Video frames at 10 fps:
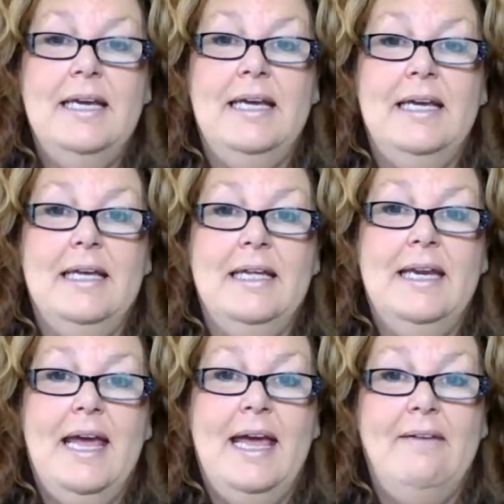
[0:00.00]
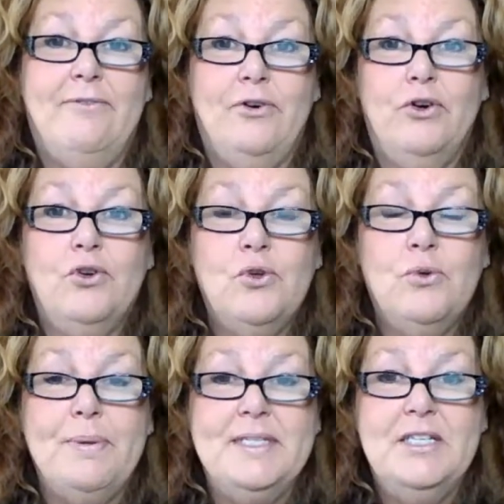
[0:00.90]
in a vertical
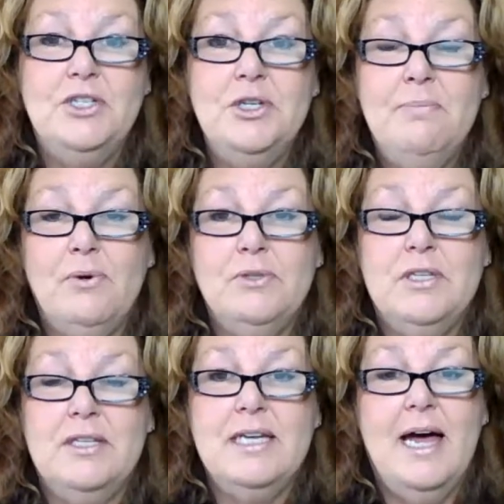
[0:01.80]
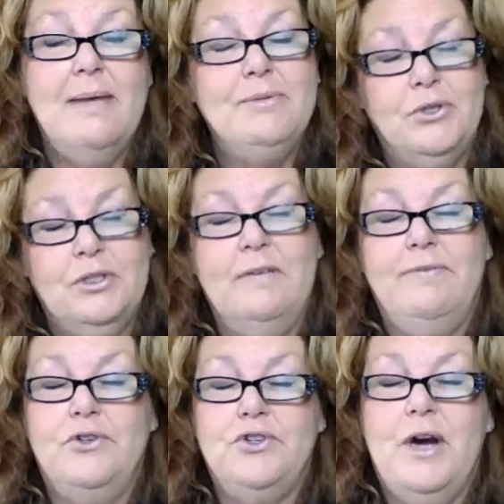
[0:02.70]
position most of the time. Certainly,
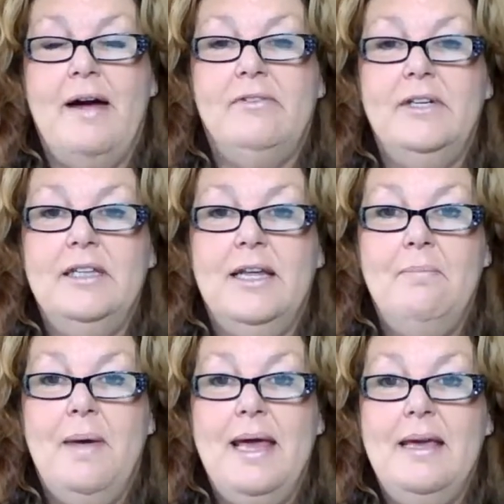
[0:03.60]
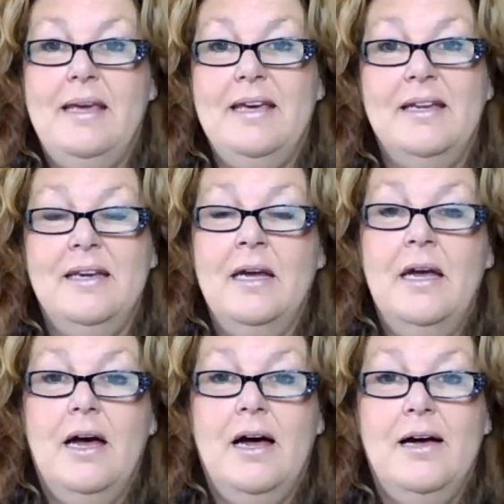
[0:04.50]
if you're traveling, they may get
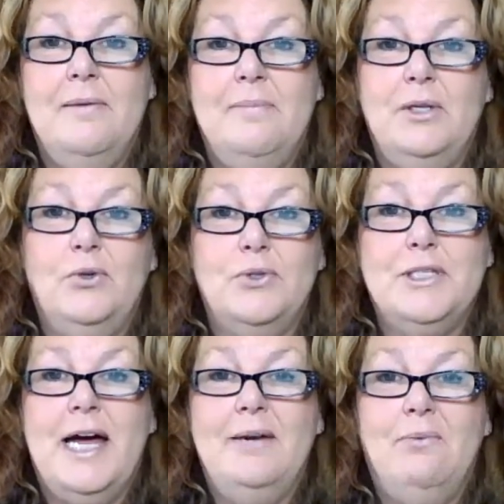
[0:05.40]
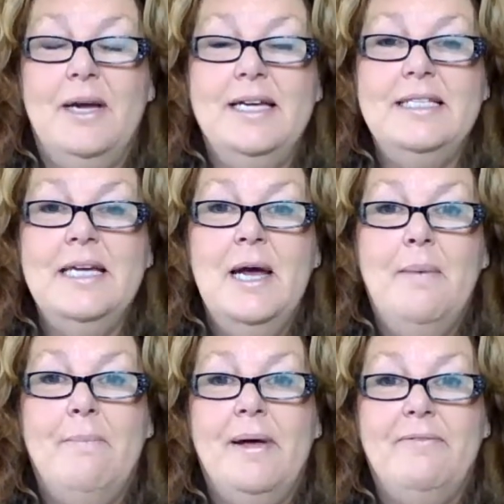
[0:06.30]
a little sideways.
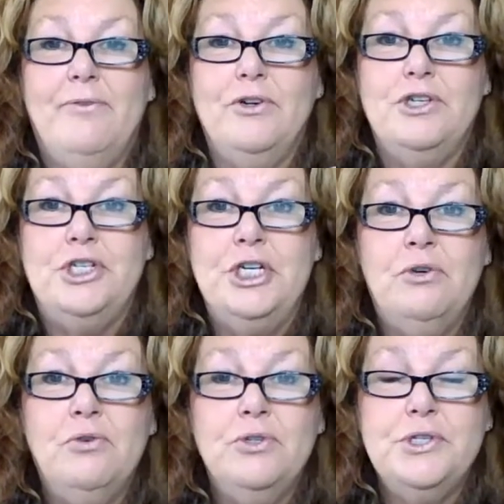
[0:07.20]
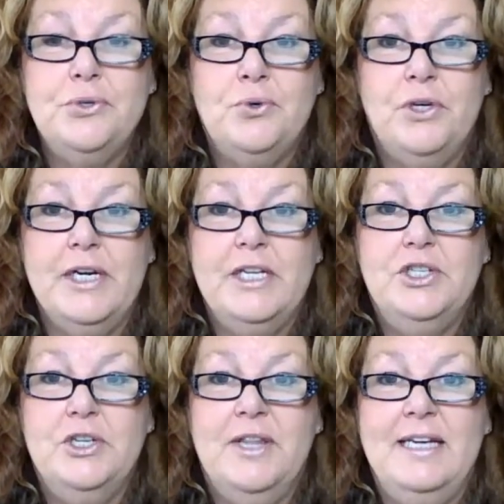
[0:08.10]
But for general
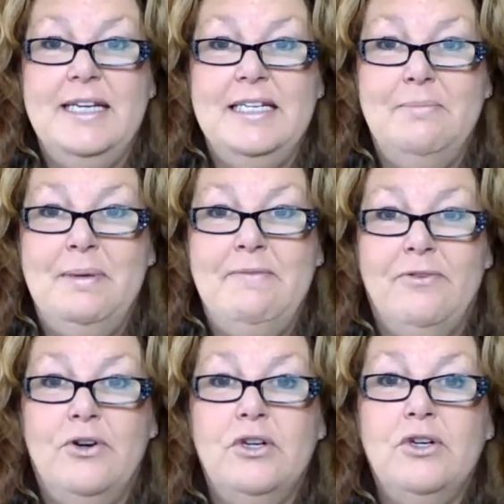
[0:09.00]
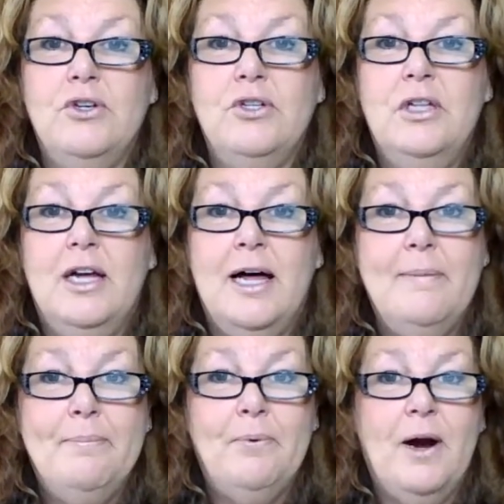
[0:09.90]
storage, they need to be vertical,
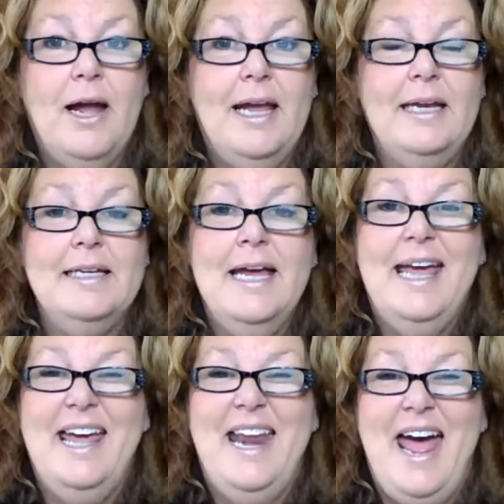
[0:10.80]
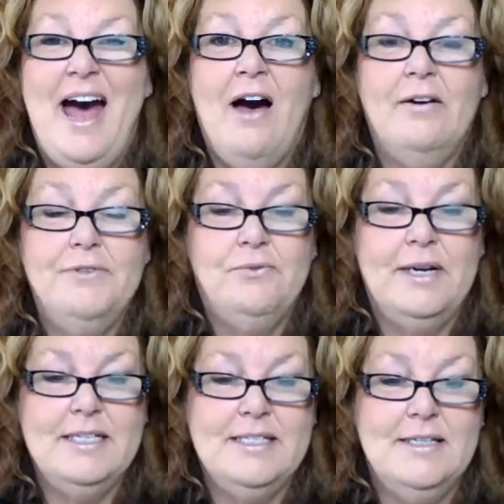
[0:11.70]
upright, and out of
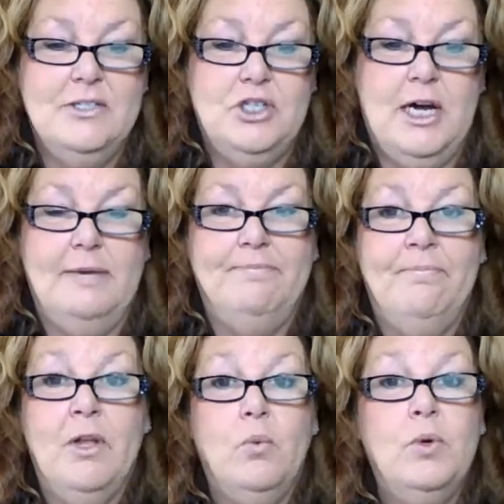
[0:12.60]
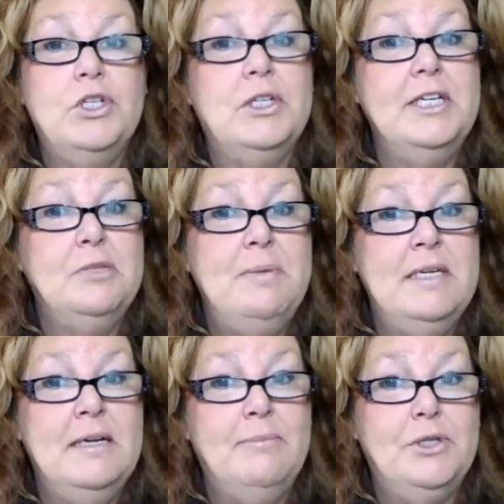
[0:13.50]
direct sunshine. Which leads me
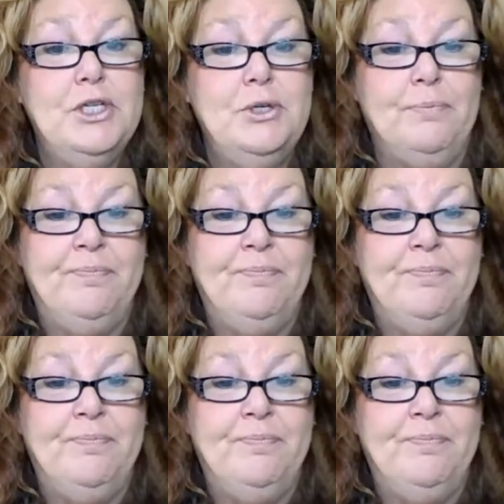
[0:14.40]
to number two.